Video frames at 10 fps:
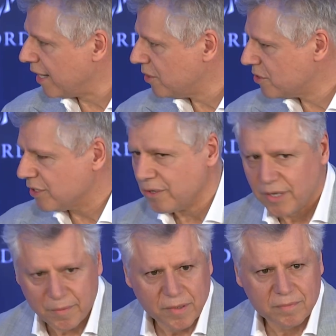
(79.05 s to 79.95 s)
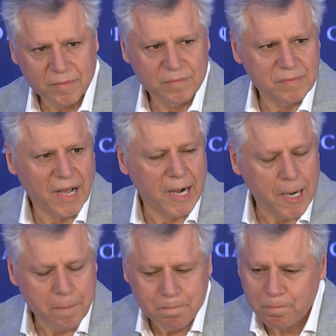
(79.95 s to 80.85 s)
you, Siri. Of course.
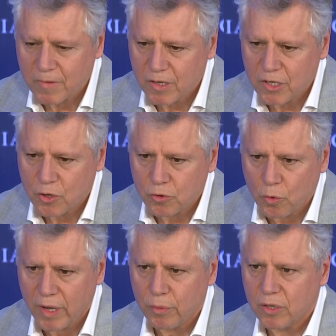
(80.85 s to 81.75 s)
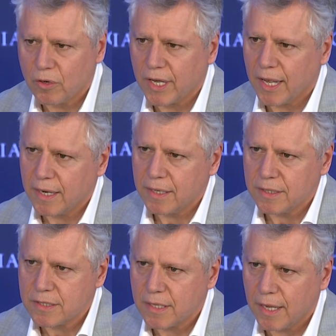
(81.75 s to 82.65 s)
The way we look at it
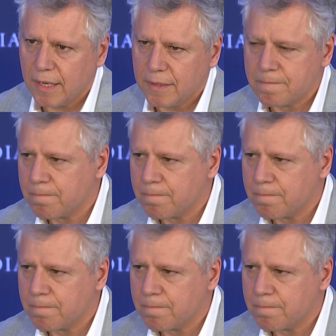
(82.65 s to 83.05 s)
is that